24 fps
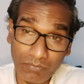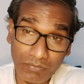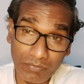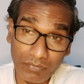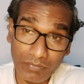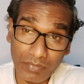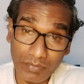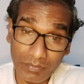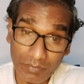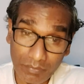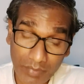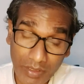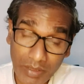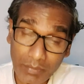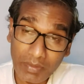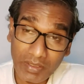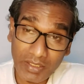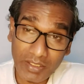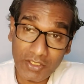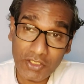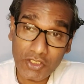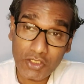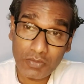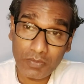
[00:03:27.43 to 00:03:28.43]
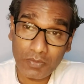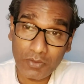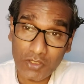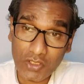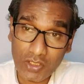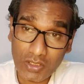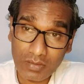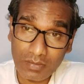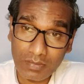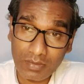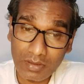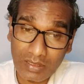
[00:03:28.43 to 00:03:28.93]
maybe it is
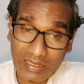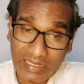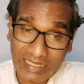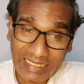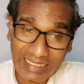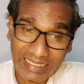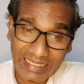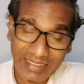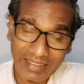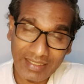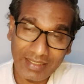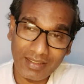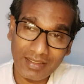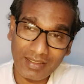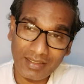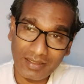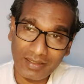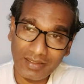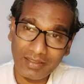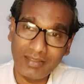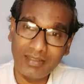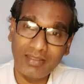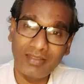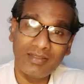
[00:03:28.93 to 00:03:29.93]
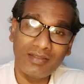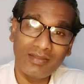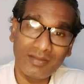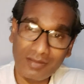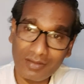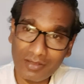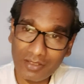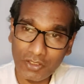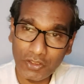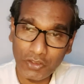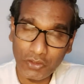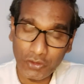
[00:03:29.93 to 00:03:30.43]
possible in
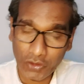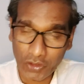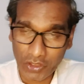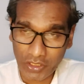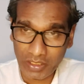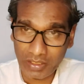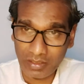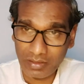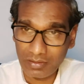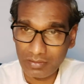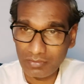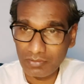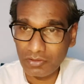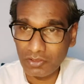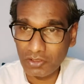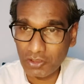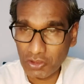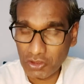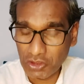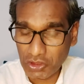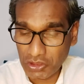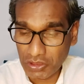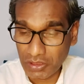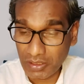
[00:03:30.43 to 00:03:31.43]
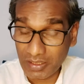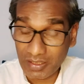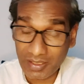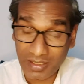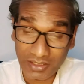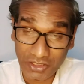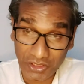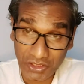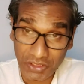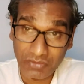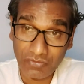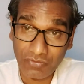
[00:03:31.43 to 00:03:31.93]

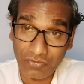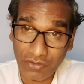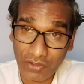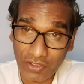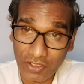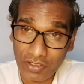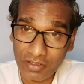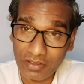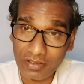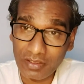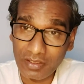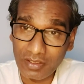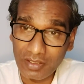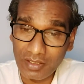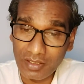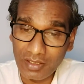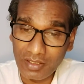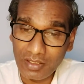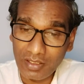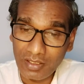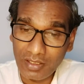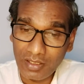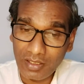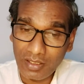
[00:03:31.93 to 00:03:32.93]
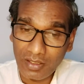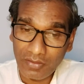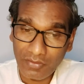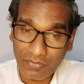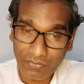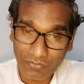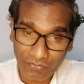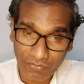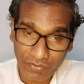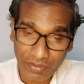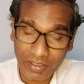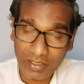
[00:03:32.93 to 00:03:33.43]
Ukraine-Russian war,
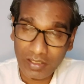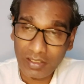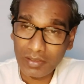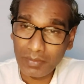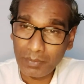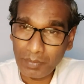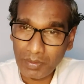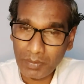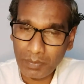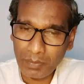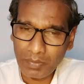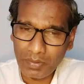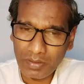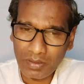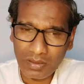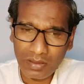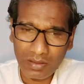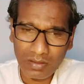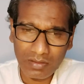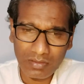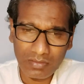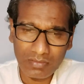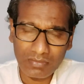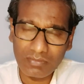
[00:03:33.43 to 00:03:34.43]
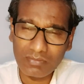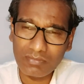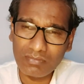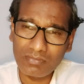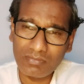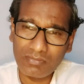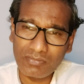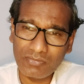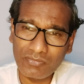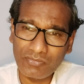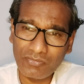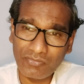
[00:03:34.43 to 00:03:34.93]
where people,
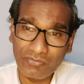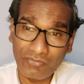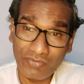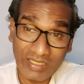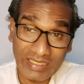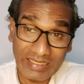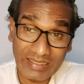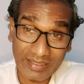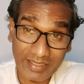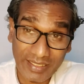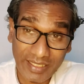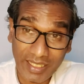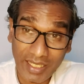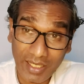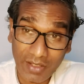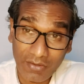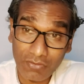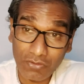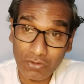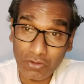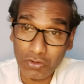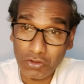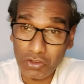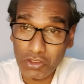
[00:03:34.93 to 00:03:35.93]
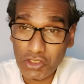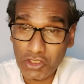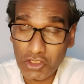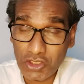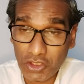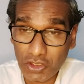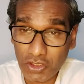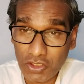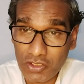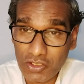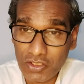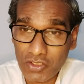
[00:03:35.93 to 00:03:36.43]
when they have no
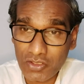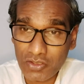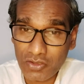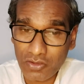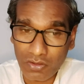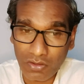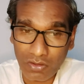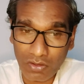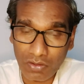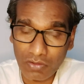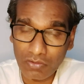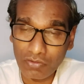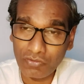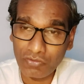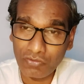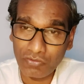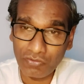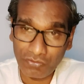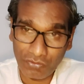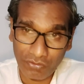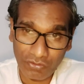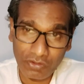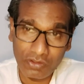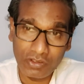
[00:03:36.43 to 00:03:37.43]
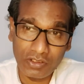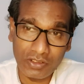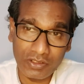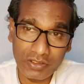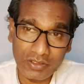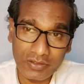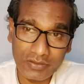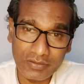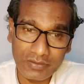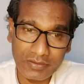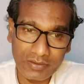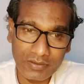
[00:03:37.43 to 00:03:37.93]
choice of food,
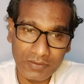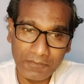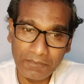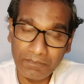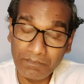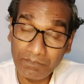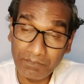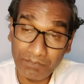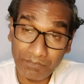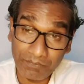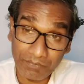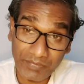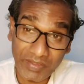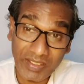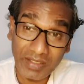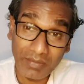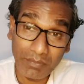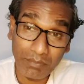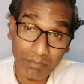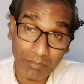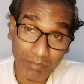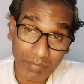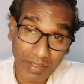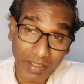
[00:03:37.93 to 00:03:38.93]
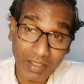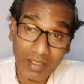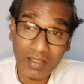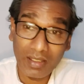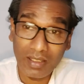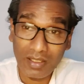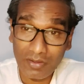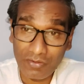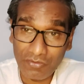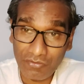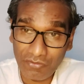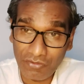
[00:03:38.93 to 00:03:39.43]
they may have
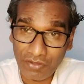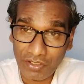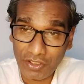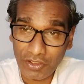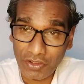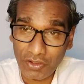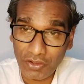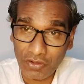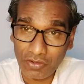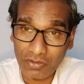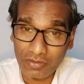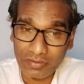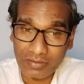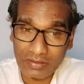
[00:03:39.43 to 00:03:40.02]
fed on